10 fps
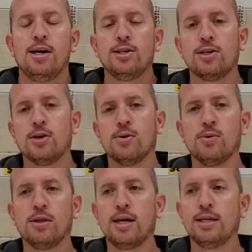
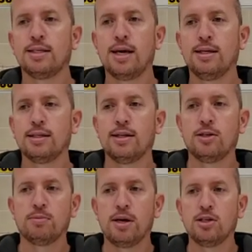So they stay inside their
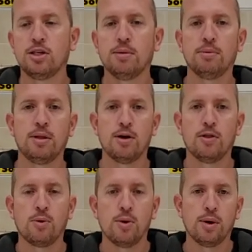spaceship and they're
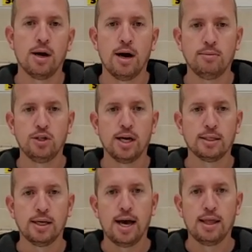throwing
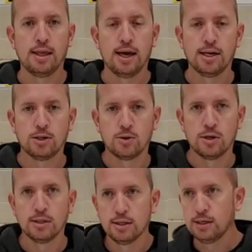objects at the
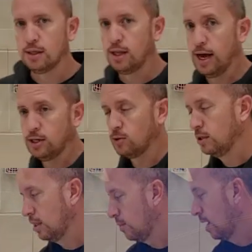asteroids. The asteroids that we